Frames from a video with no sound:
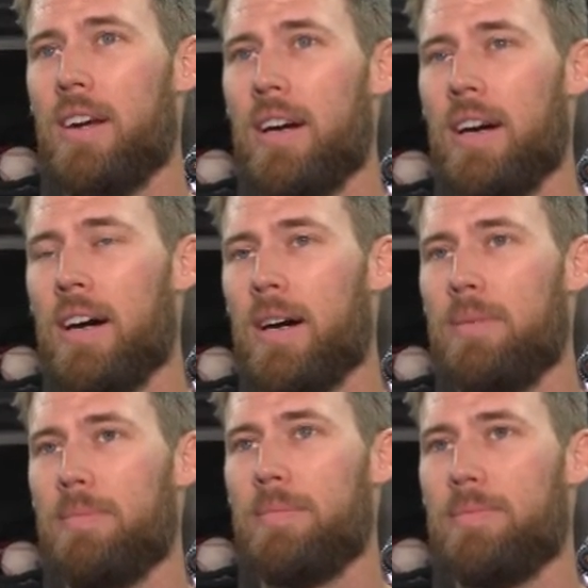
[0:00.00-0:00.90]

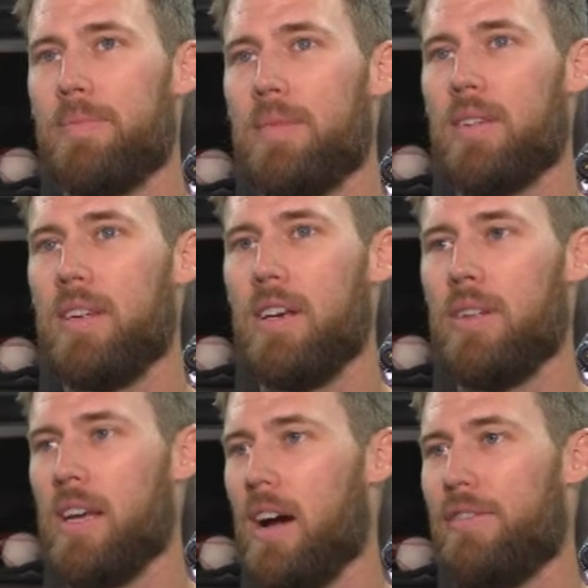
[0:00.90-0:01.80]
Um, you know,
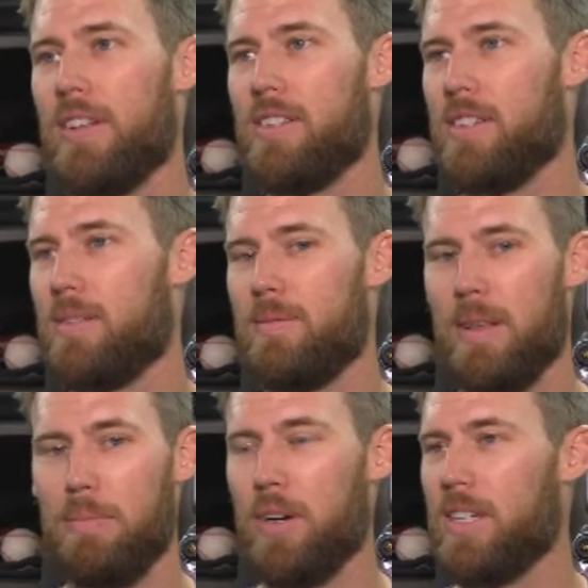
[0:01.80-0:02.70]
And the offense, just
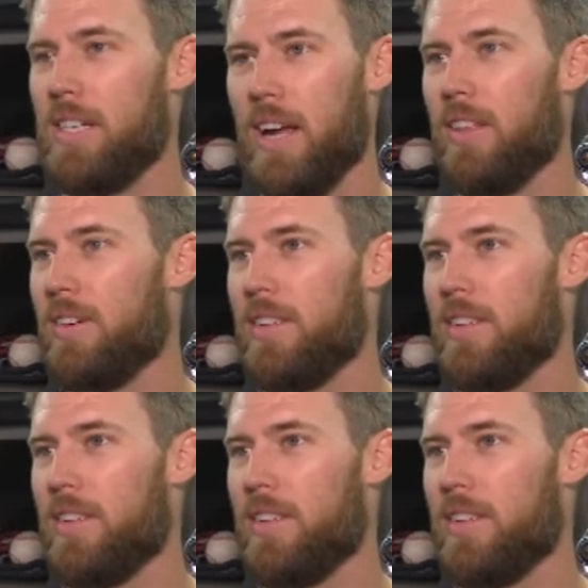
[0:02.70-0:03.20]
they put it together.